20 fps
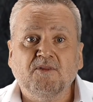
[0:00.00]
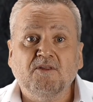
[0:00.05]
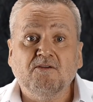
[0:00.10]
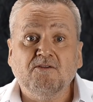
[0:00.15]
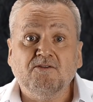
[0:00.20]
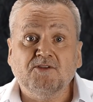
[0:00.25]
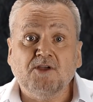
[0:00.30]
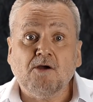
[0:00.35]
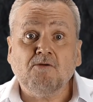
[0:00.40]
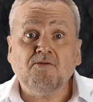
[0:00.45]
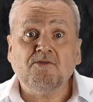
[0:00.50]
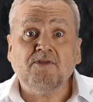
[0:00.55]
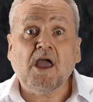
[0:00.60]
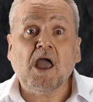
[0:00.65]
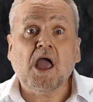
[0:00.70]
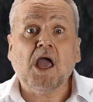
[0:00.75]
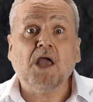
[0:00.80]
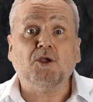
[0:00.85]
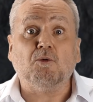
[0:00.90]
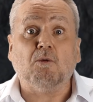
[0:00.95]
"So
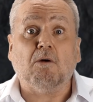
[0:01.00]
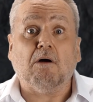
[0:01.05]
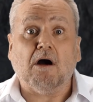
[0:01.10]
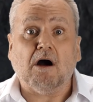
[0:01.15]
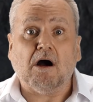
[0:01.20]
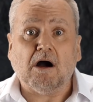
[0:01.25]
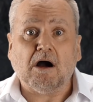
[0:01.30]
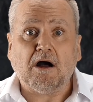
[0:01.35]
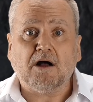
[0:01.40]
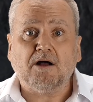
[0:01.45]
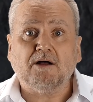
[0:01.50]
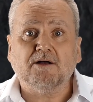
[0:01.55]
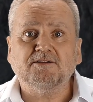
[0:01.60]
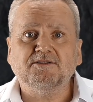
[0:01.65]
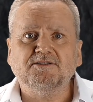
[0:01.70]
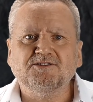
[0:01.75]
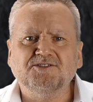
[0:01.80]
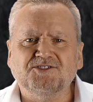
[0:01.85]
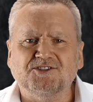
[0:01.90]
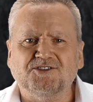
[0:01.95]
there you are,"
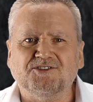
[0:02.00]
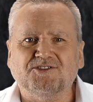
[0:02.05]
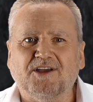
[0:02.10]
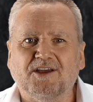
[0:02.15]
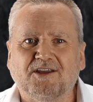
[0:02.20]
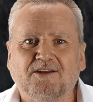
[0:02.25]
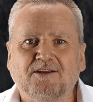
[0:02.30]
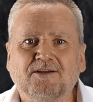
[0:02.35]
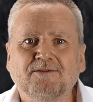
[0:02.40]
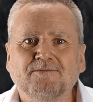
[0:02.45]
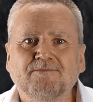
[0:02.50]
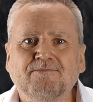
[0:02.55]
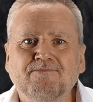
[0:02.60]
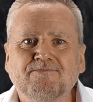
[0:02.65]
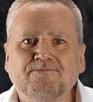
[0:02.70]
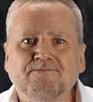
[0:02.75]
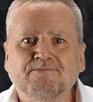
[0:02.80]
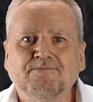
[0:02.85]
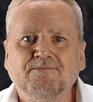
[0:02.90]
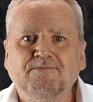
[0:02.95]
she said.
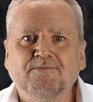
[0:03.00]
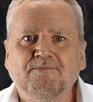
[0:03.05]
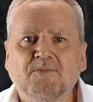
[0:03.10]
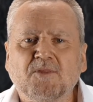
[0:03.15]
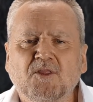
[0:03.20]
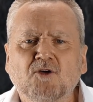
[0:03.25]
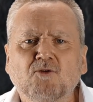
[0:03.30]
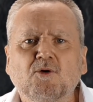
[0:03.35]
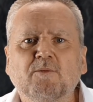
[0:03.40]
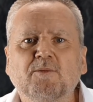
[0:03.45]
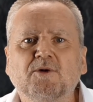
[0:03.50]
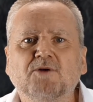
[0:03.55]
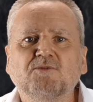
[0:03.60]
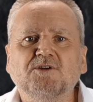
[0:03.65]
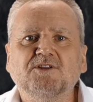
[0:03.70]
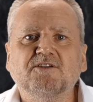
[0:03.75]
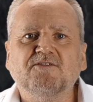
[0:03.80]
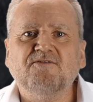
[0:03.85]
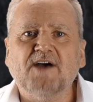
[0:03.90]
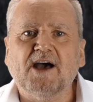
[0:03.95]
The woman with
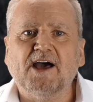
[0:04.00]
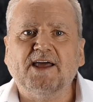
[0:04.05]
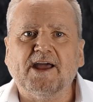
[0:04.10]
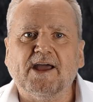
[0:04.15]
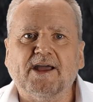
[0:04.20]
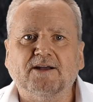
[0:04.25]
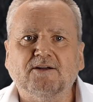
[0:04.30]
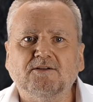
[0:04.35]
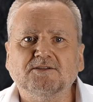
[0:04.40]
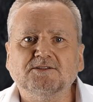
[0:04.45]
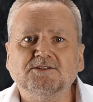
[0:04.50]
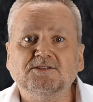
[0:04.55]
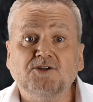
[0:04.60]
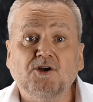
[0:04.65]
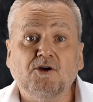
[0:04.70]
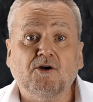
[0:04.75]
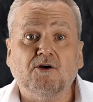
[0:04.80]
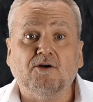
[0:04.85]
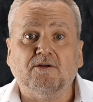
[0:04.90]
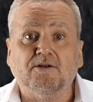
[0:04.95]
the fat ankles
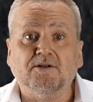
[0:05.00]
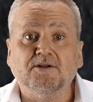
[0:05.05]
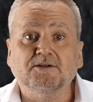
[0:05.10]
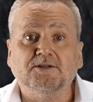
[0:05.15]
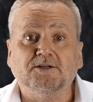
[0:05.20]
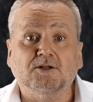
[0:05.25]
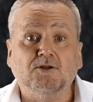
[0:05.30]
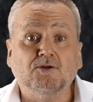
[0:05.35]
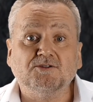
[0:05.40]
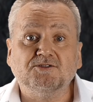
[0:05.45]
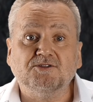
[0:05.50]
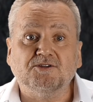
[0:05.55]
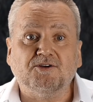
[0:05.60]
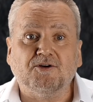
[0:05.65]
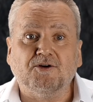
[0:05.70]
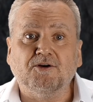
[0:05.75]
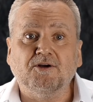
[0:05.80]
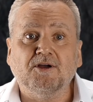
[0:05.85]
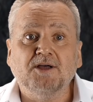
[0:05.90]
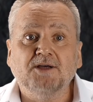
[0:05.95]
turned and looked at
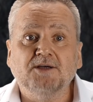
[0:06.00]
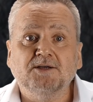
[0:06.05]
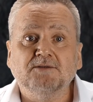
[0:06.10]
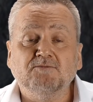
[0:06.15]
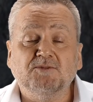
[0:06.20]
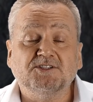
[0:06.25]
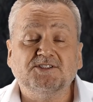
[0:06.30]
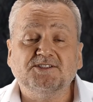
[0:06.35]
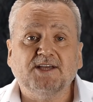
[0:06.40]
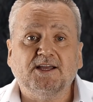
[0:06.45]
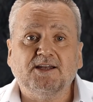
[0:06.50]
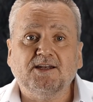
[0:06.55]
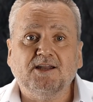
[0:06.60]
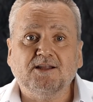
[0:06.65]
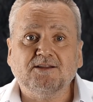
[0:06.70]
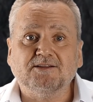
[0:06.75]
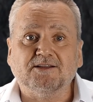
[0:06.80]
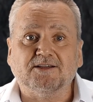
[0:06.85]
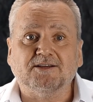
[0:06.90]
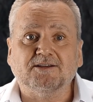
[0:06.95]
her, but said
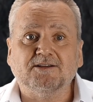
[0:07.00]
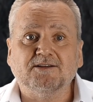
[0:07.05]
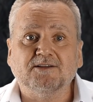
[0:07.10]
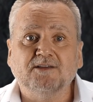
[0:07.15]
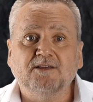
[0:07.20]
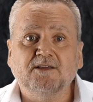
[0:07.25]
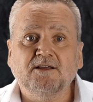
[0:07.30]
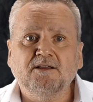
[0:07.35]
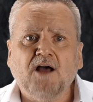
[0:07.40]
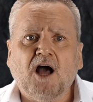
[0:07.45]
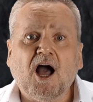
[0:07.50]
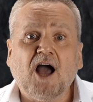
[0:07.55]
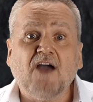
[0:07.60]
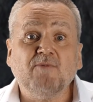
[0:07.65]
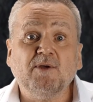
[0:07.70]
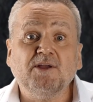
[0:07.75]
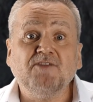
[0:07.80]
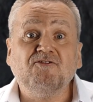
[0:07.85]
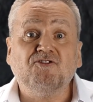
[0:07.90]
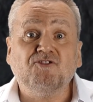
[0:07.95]
nothing. "I've
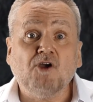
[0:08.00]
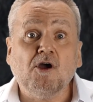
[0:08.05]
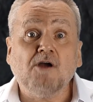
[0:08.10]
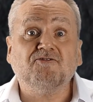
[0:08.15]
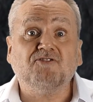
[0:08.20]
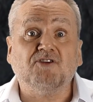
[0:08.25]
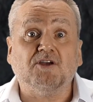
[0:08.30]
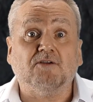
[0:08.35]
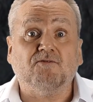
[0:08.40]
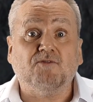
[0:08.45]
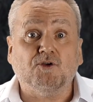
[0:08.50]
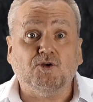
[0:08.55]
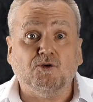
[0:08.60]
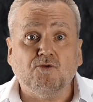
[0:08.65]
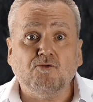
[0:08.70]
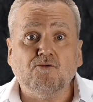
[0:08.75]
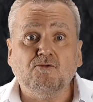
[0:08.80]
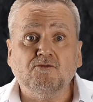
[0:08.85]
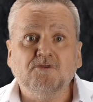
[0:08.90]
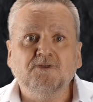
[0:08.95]
been searching for
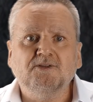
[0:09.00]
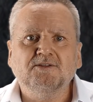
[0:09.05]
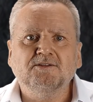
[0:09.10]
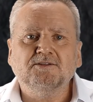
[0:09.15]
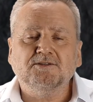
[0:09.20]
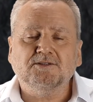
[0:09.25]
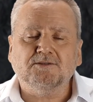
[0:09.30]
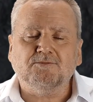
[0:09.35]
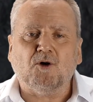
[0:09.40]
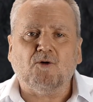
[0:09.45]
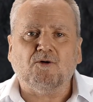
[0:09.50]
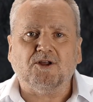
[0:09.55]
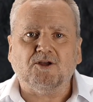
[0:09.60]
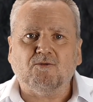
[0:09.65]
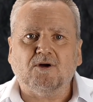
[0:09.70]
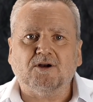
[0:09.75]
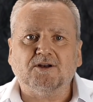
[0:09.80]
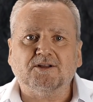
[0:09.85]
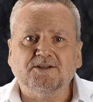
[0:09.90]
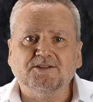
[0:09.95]
you," the bony
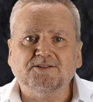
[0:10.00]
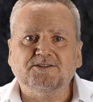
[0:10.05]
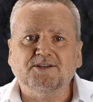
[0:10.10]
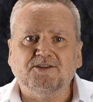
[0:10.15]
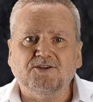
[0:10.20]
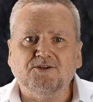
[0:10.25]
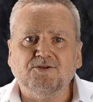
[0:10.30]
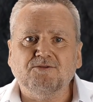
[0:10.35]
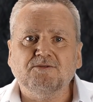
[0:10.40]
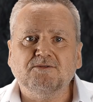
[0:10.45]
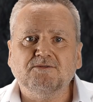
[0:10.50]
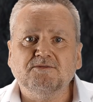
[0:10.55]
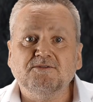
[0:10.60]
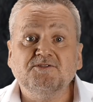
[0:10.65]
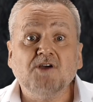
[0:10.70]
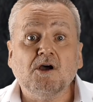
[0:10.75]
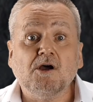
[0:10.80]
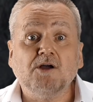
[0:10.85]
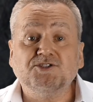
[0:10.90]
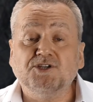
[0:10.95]
one continued,
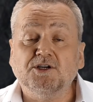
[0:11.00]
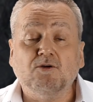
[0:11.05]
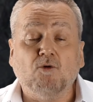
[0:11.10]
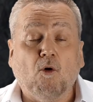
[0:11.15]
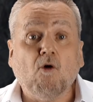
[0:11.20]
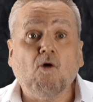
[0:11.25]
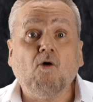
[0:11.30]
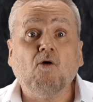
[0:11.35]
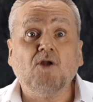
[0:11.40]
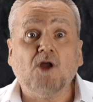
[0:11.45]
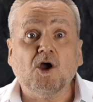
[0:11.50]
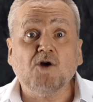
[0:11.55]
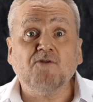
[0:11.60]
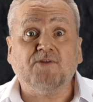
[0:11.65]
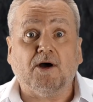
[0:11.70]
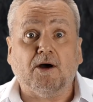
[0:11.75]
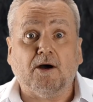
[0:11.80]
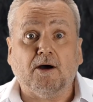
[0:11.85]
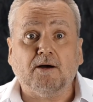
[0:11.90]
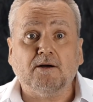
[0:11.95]
"searching all
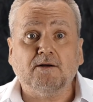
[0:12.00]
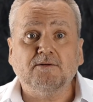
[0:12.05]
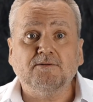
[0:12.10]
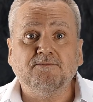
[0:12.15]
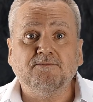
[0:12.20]
over."